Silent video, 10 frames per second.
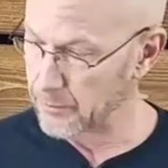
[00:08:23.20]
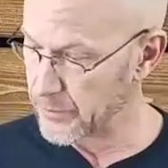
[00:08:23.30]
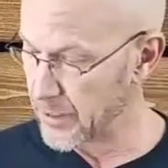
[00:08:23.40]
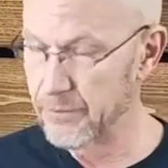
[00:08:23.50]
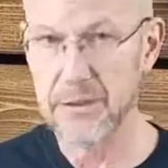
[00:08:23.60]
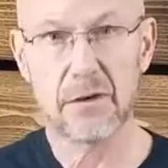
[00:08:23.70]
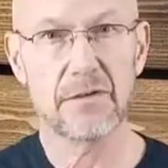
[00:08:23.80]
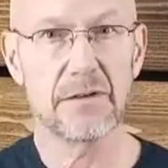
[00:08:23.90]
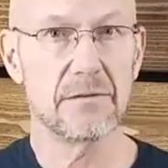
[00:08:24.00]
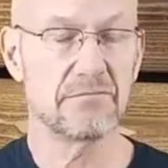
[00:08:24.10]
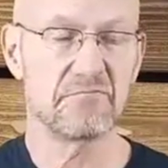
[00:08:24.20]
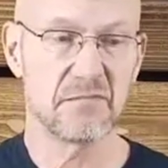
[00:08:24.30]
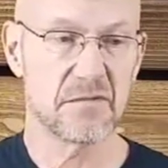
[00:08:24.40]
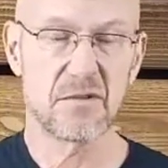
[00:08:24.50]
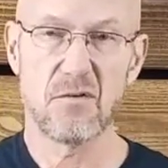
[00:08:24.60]
save yourself
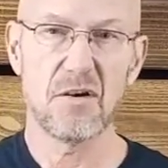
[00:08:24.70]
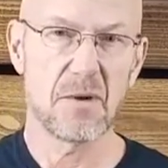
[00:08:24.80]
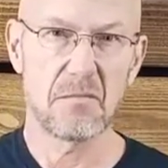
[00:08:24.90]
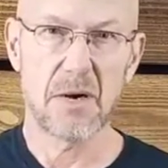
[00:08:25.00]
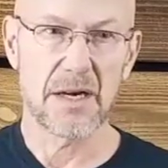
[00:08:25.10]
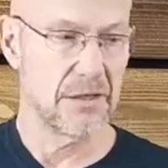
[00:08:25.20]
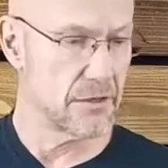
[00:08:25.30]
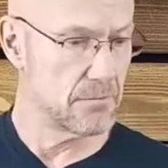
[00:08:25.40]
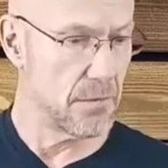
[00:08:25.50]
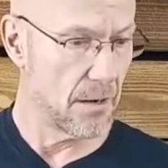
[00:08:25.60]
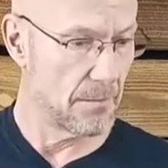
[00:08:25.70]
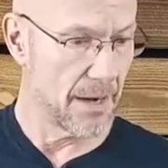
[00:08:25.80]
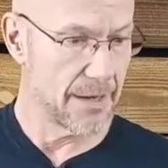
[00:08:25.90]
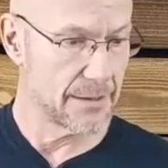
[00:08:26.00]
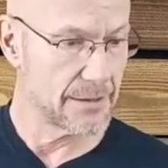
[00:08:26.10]
quite a bit of money just on
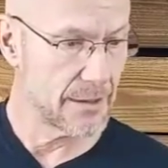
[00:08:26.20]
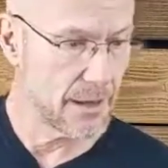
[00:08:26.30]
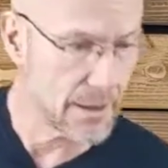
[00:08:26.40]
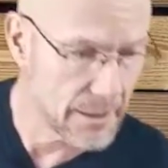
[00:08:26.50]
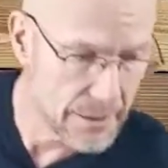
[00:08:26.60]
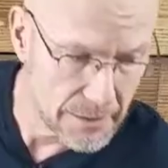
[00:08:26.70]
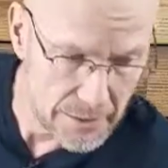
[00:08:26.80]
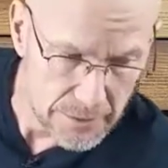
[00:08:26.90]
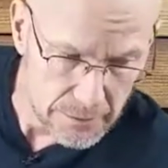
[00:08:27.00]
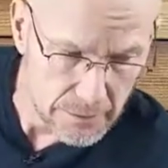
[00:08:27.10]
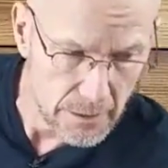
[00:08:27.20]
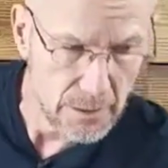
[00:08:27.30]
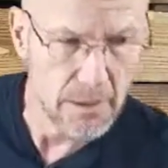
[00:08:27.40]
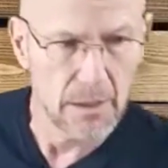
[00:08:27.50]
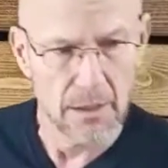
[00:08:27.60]
buying stock. I think these are
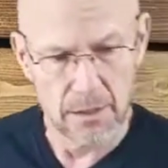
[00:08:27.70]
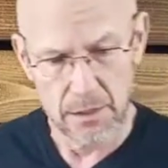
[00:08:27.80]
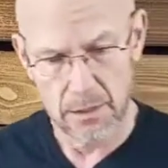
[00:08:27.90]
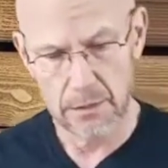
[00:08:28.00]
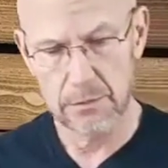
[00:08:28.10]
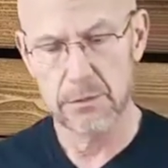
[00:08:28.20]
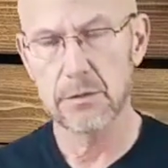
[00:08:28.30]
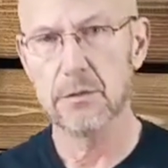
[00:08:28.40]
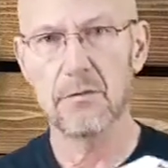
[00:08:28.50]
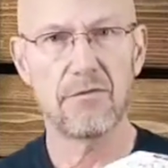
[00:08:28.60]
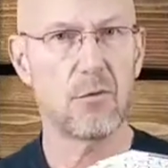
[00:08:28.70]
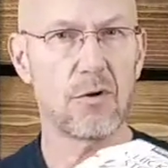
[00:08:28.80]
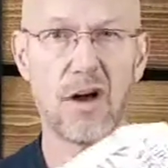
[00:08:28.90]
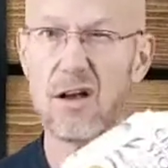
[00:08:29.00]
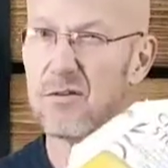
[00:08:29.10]
$2 to
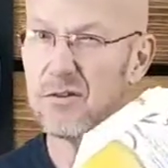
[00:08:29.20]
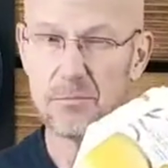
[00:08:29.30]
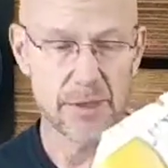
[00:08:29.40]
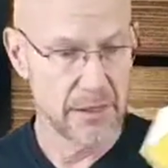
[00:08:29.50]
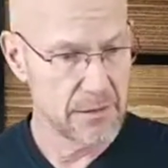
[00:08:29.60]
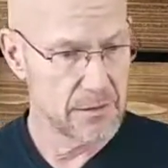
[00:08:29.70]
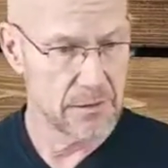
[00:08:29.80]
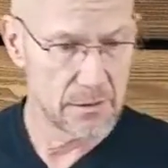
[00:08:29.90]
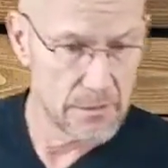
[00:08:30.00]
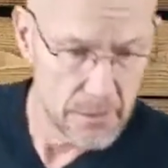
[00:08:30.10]
$4 a piece.